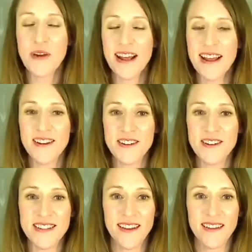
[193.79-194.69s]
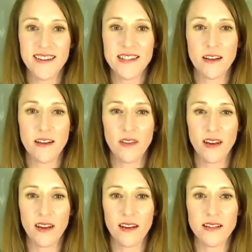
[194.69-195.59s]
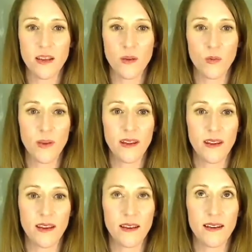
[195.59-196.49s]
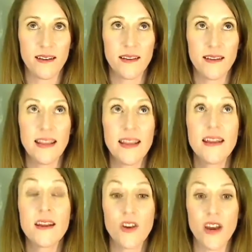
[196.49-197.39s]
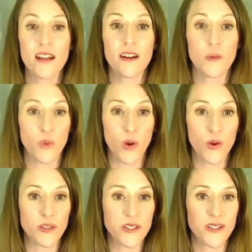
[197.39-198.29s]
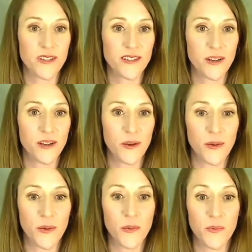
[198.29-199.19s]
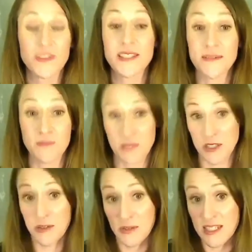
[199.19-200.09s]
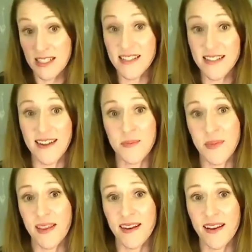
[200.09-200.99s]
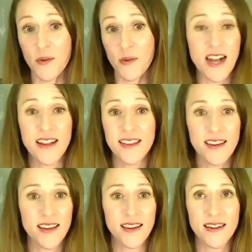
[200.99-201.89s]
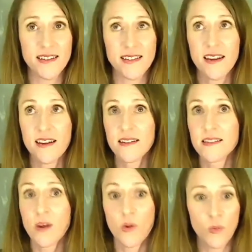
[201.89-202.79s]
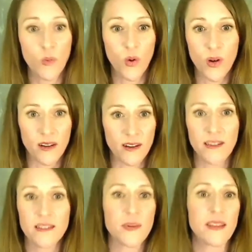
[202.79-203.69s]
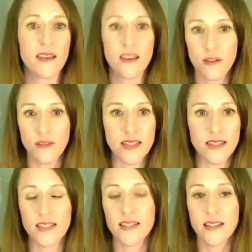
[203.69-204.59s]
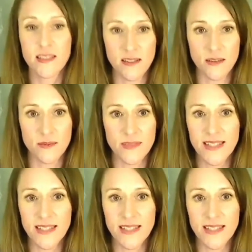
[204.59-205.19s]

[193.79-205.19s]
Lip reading: I understand, Slovenia has a really integrated approach to sustainability, which I think is so important as we think of these as systems.